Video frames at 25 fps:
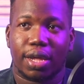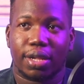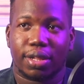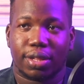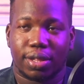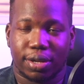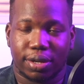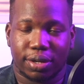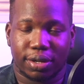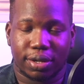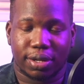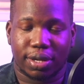
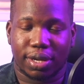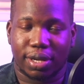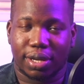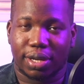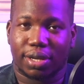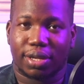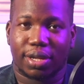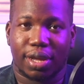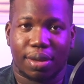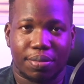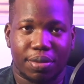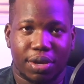There,
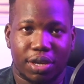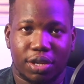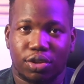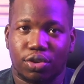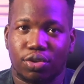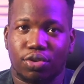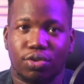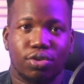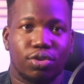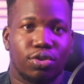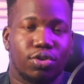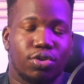I mean,
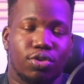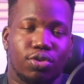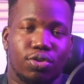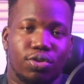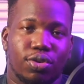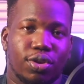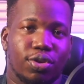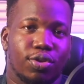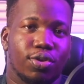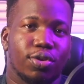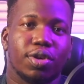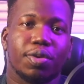
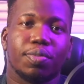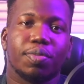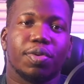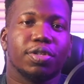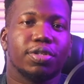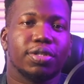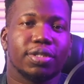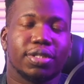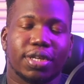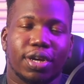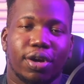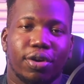you don't need
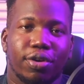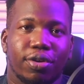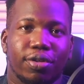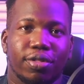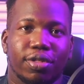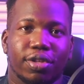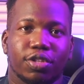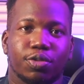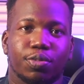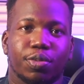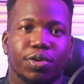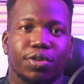me to tell
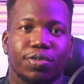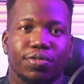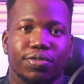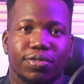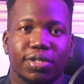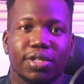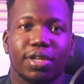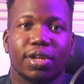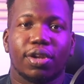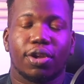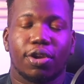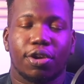you this, but
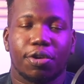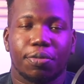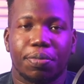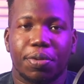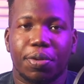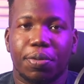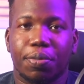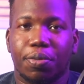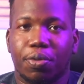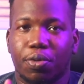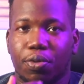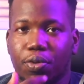you've seen a lot of
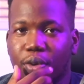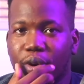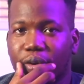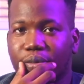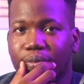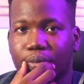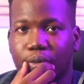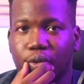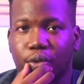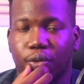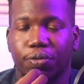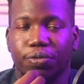people who
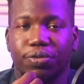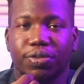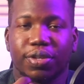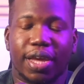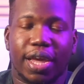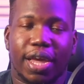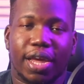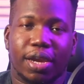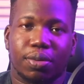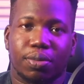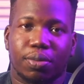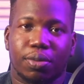have moved
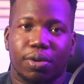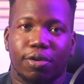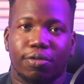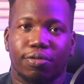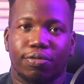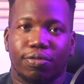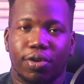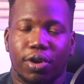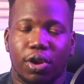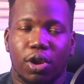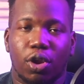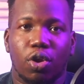and were
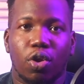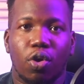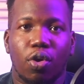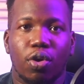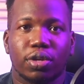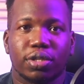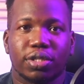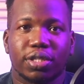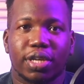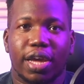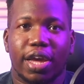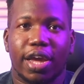for a
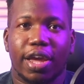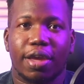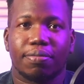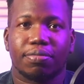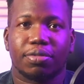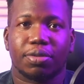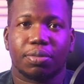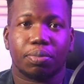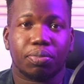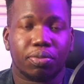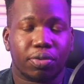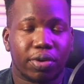long
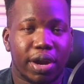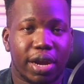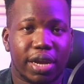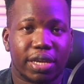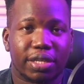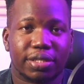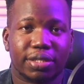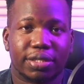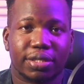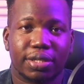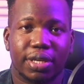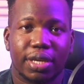time
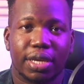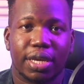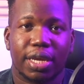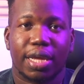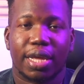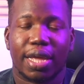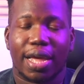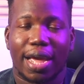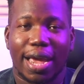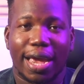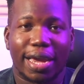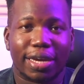depressed,
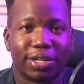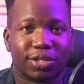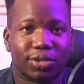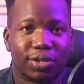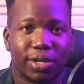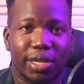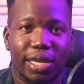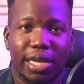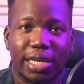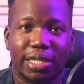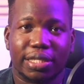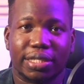
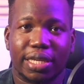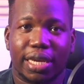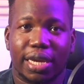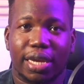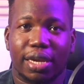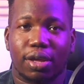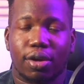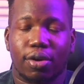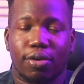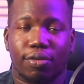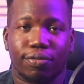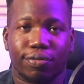
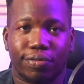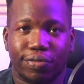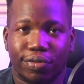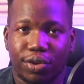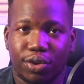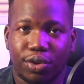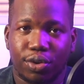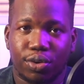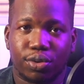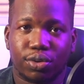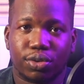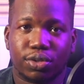isolated,
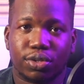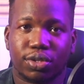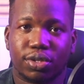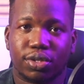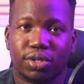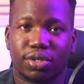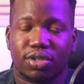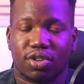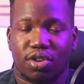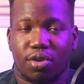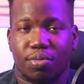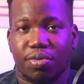confused.
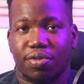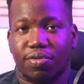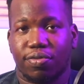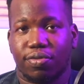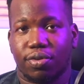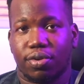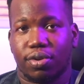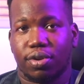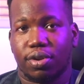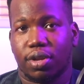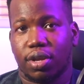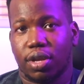Some
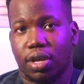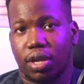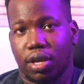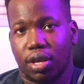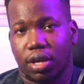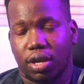even,